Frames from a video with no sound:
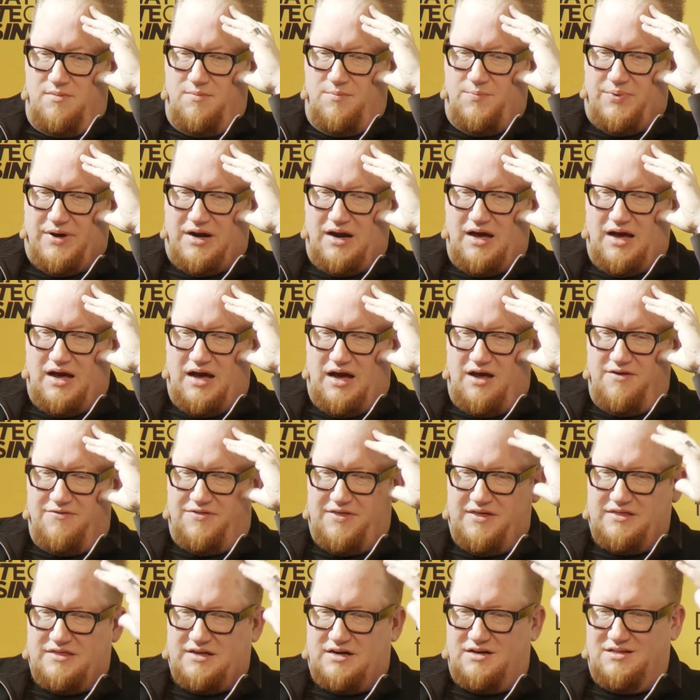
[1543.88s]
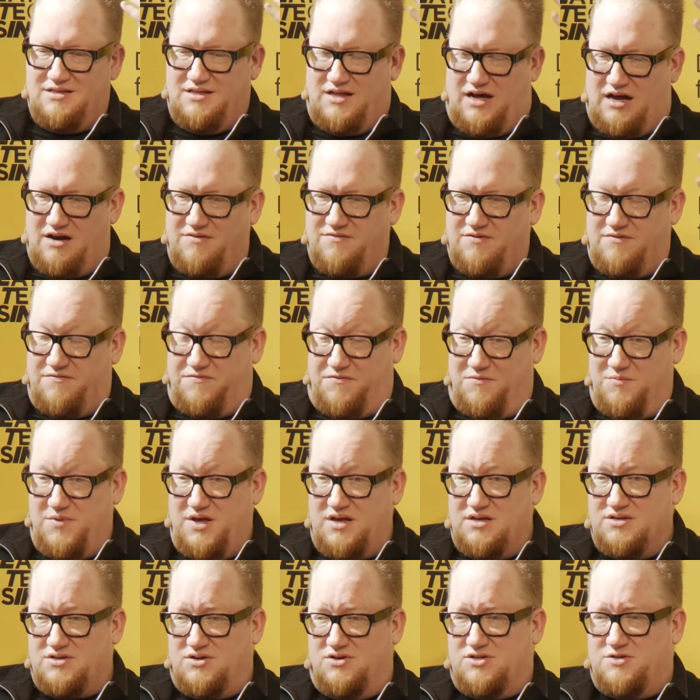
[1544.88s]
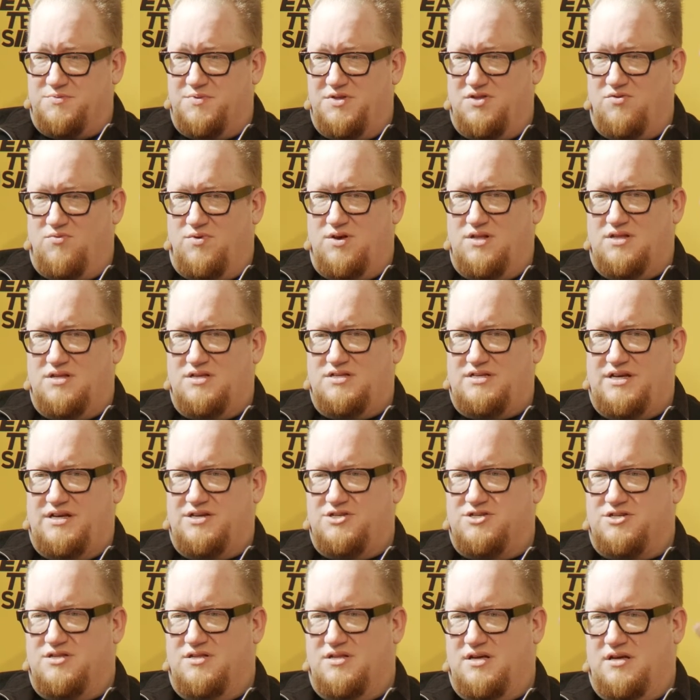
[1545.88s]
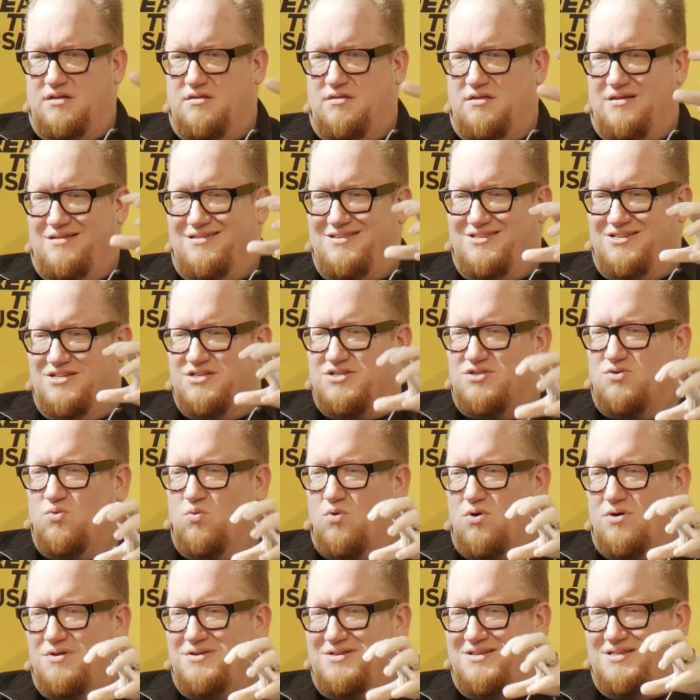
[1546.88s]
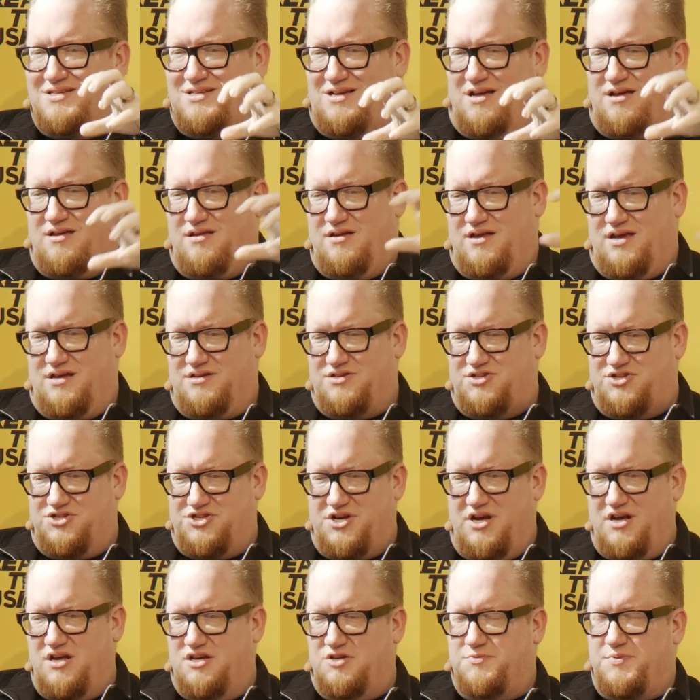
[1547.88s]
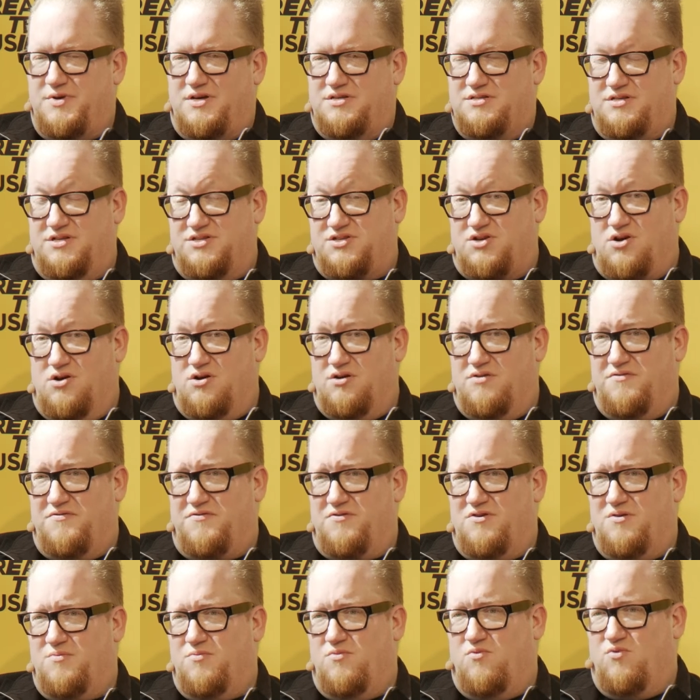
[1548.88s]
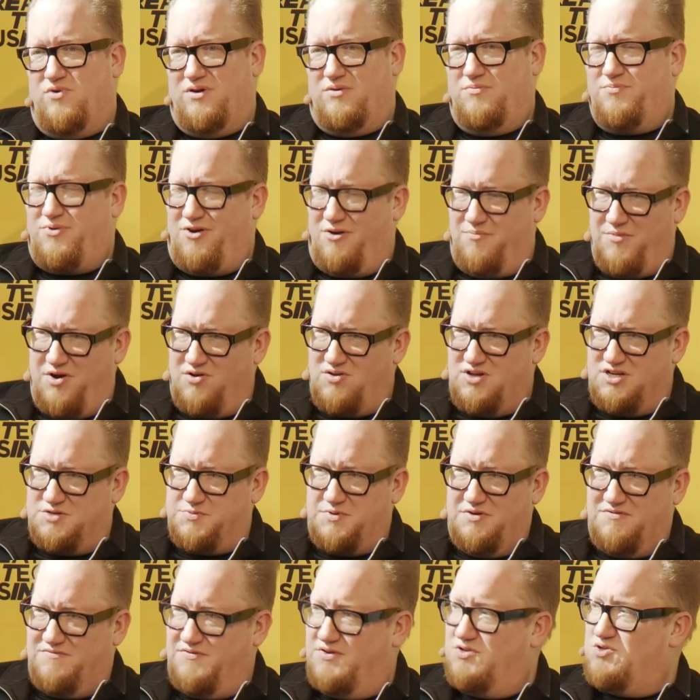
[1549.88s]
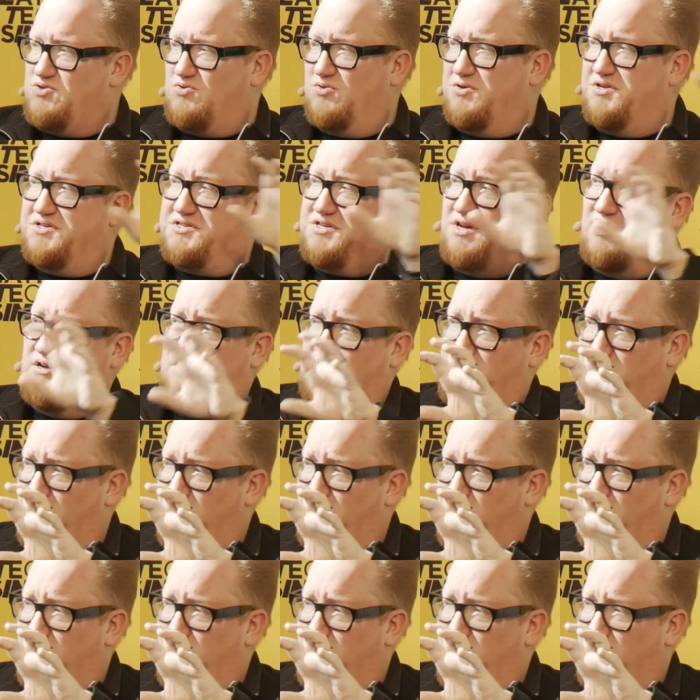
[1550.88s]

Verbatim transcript: but I, I think that a lot of it for me has also been the realization that, that just the word design has changed, because it's gone from what primarily has been visual design to